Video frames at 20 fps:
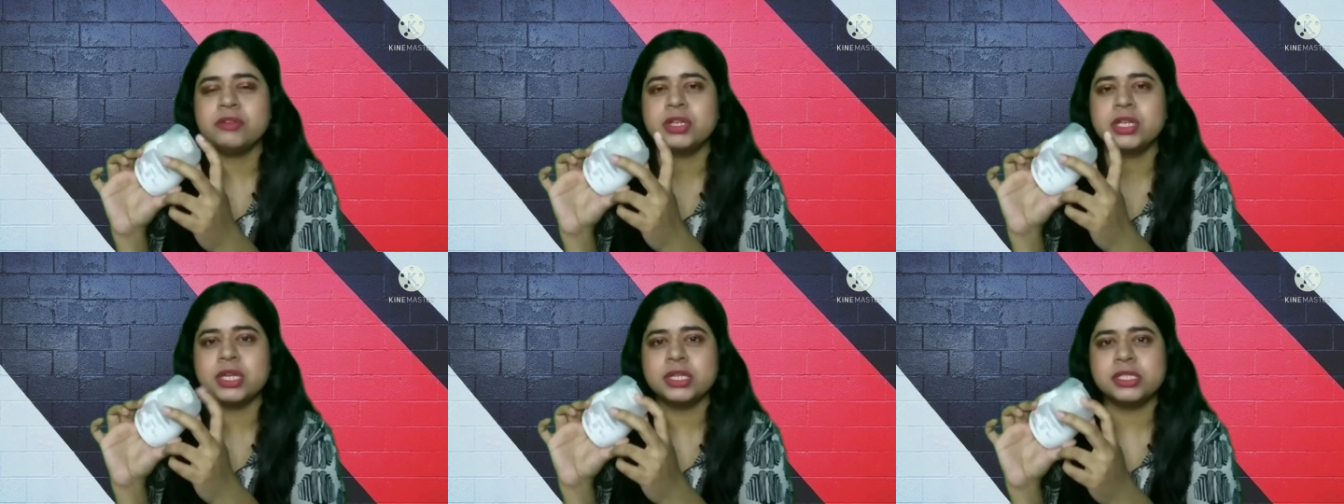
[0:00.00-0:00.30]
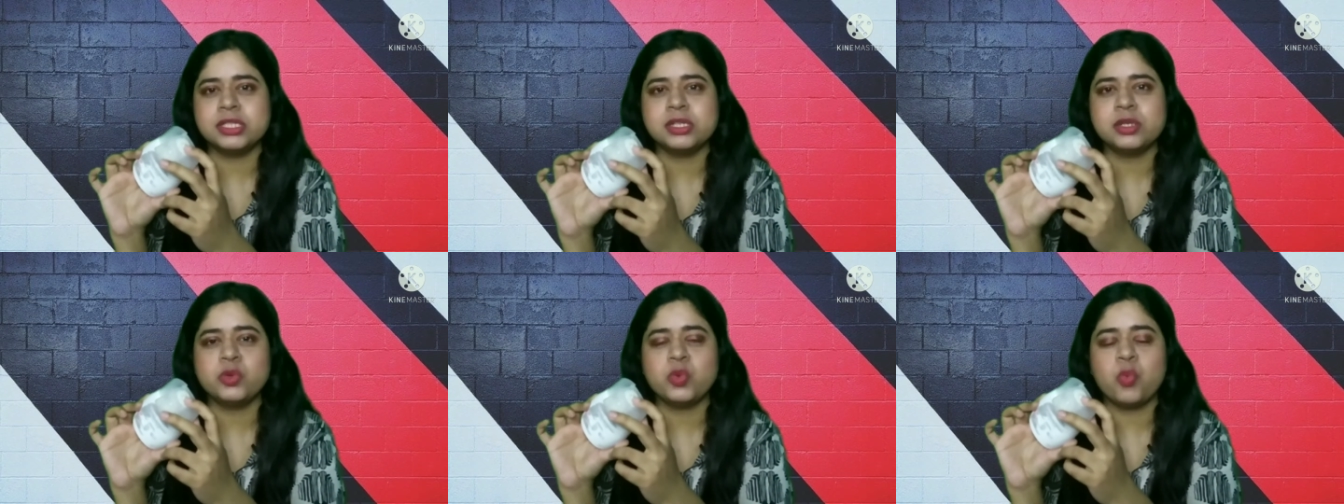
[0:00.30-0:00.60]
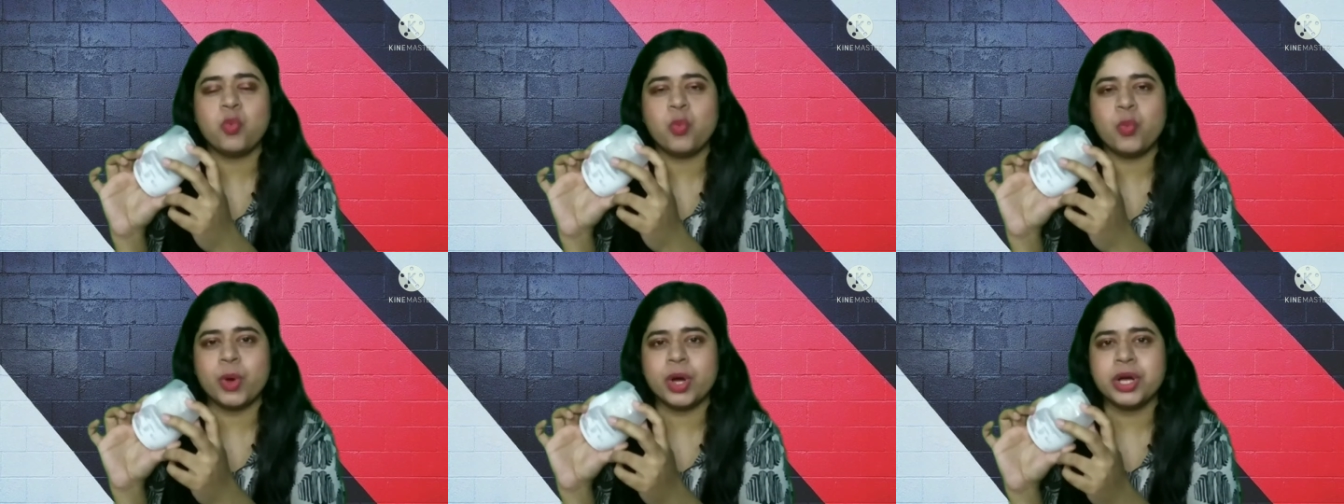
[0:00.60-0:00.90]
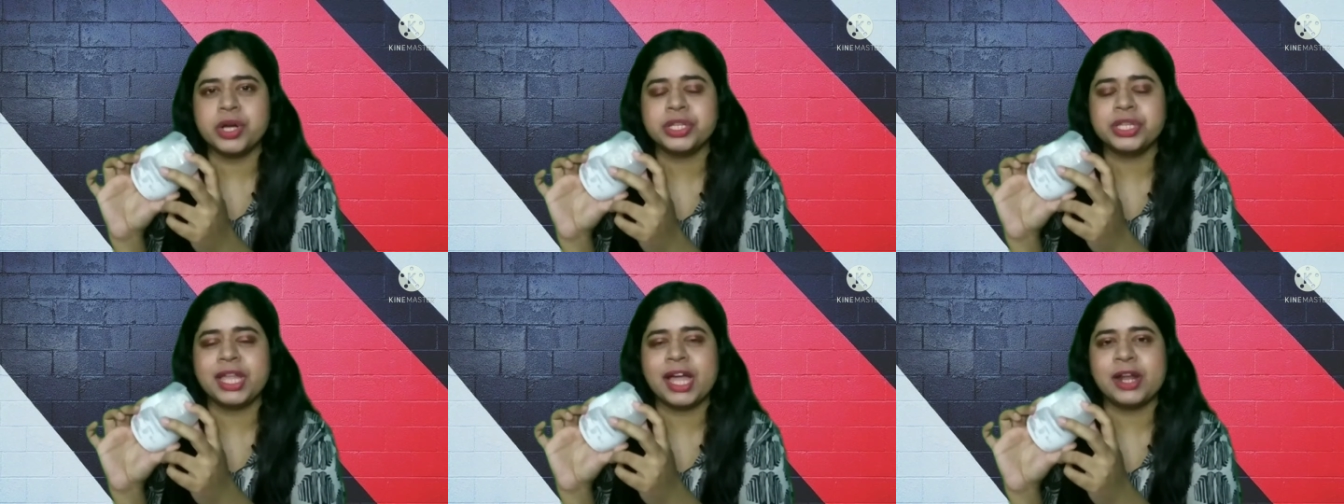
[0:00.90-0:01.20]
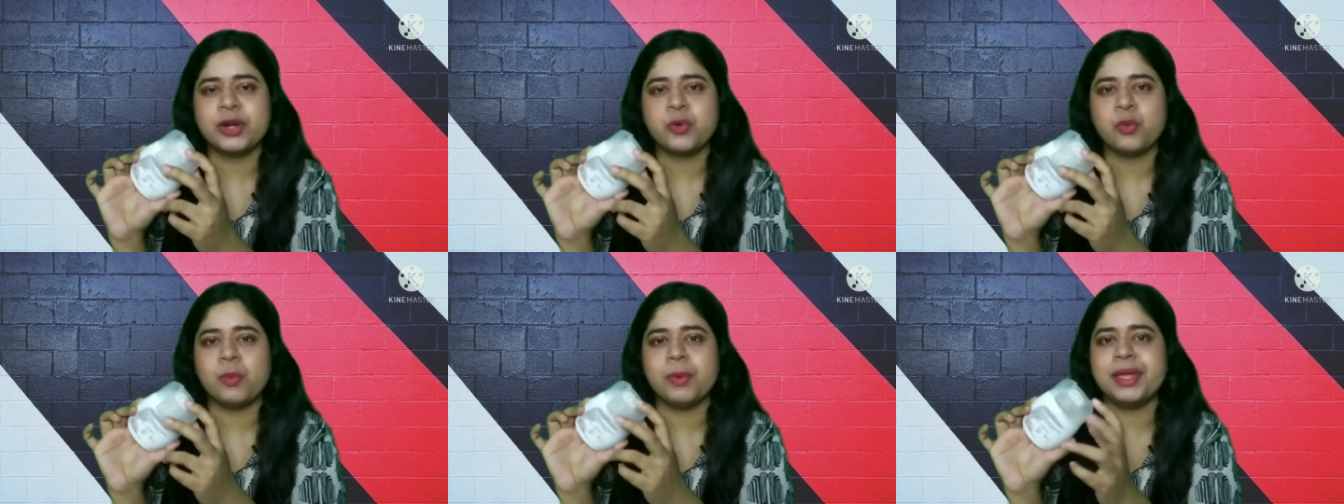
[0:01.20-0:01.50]
doesn't work
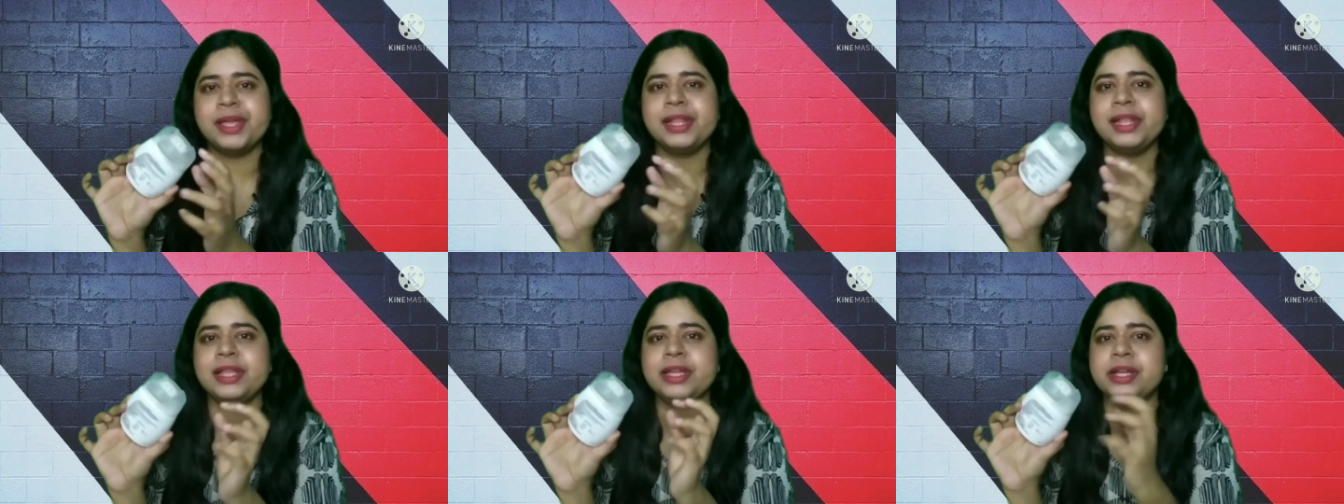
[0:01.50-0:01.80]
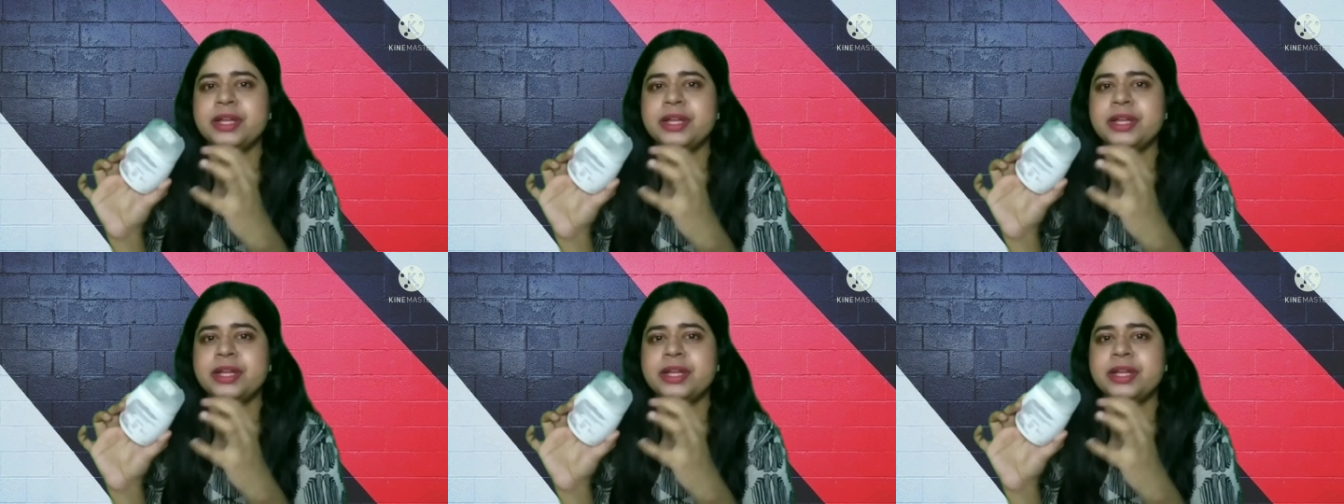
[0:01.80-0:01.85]
that well.